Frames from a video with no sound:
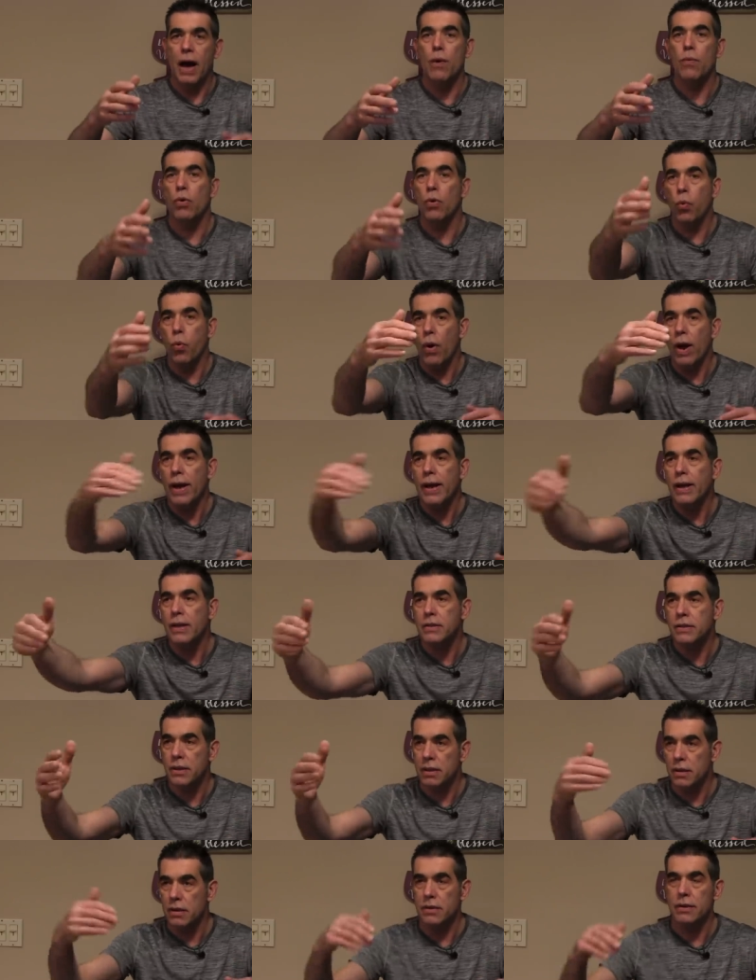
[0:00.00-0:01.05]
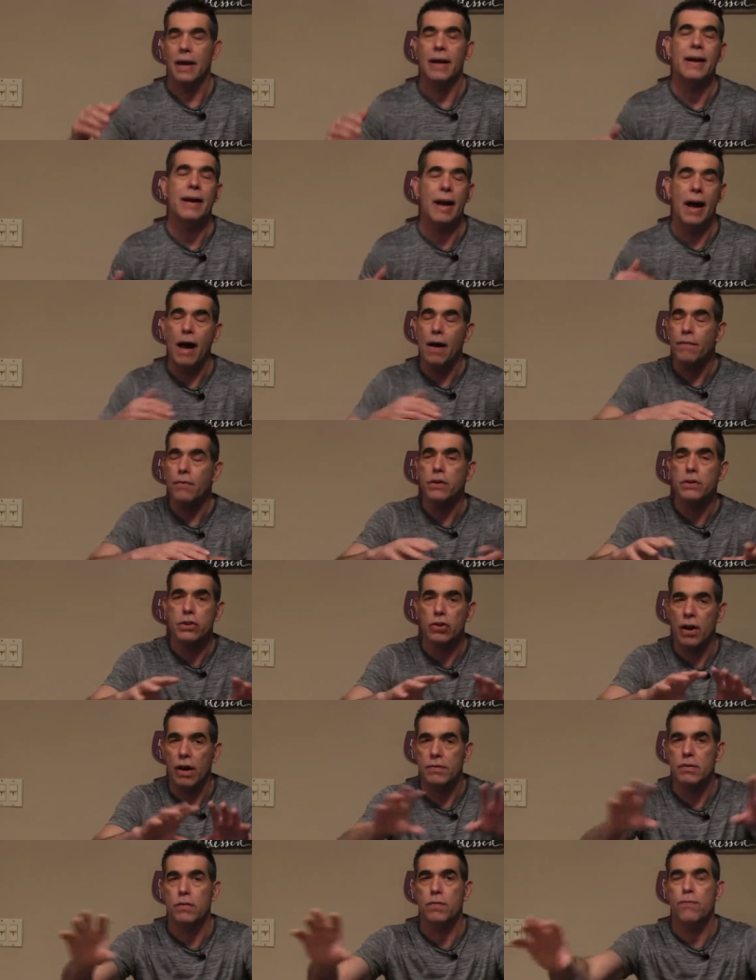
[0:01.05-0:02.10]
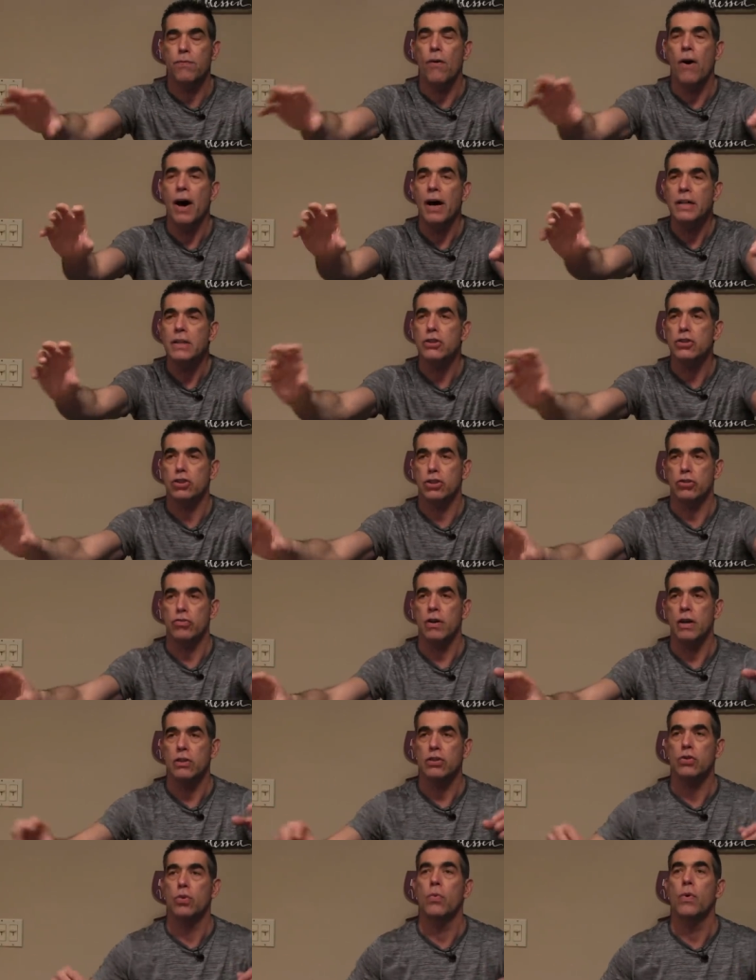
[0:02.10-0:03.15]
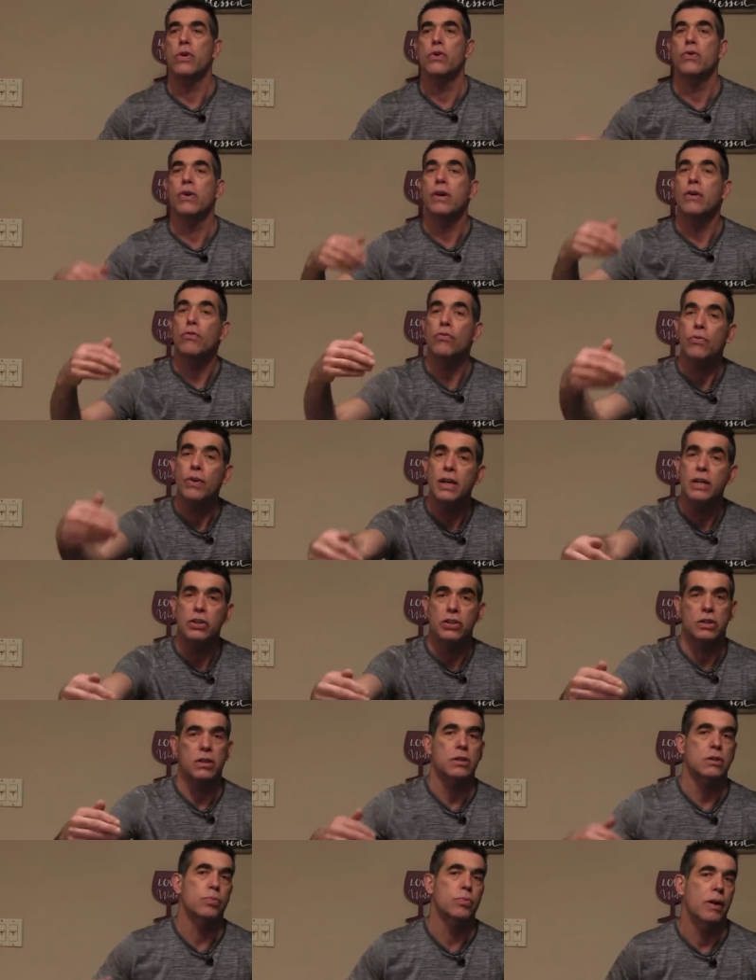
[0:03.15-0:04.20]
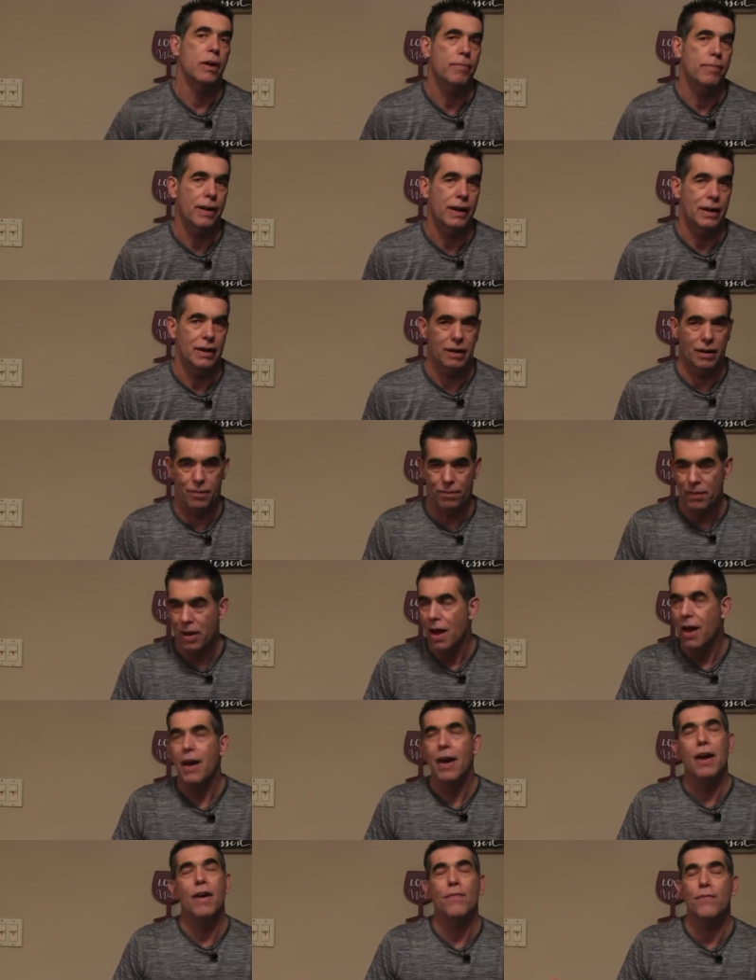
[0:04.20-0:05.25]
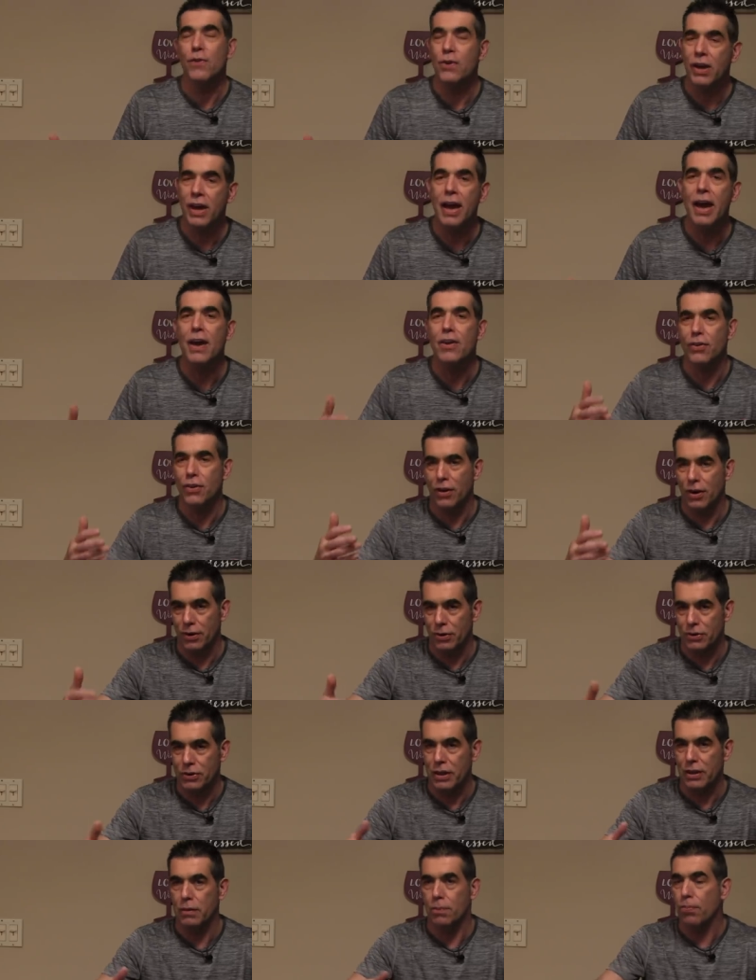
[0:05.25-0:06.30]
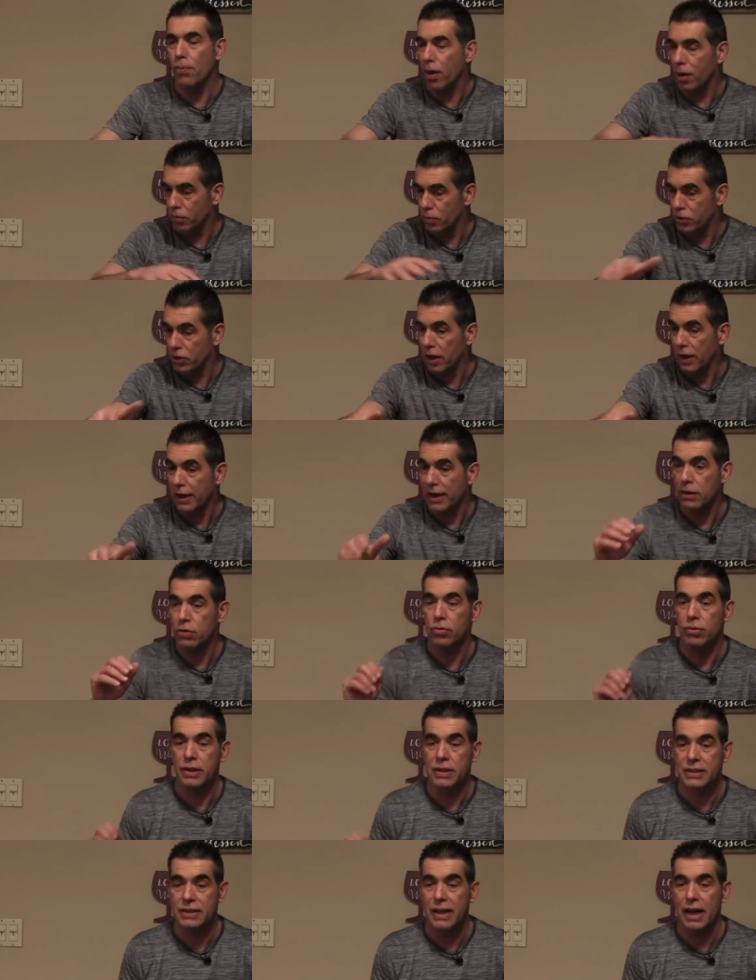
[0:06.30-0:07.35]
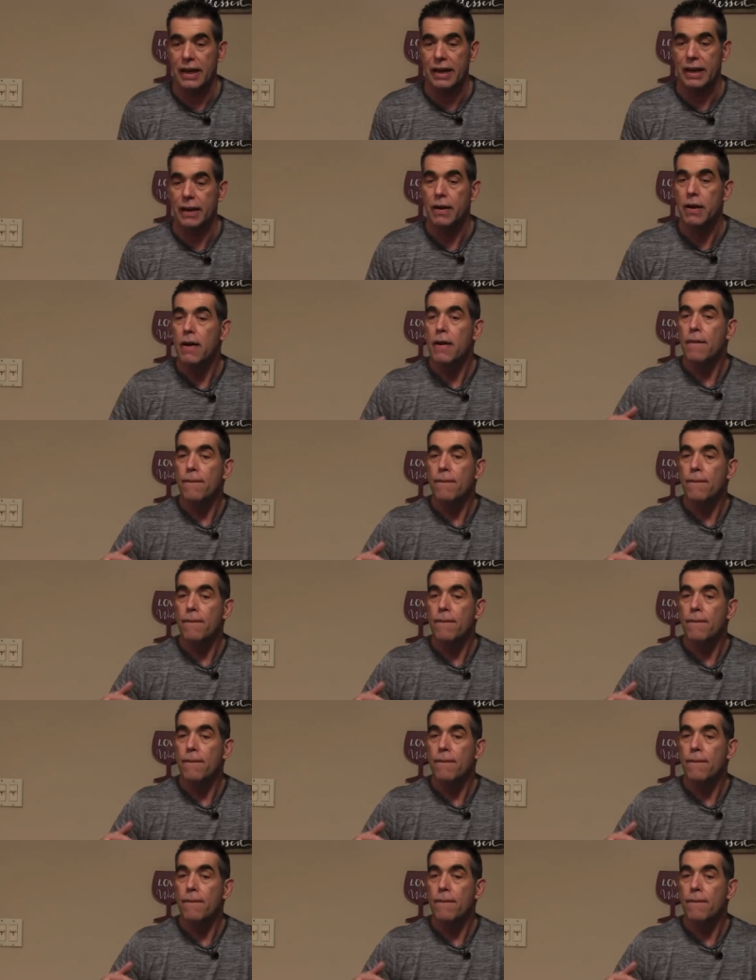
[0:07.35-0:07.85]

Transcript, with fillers: I will wait until, and obviously you have to find the structure where you can reach this with a metal lip. If you can, you're gonna use other plug, which I'll get to in a second.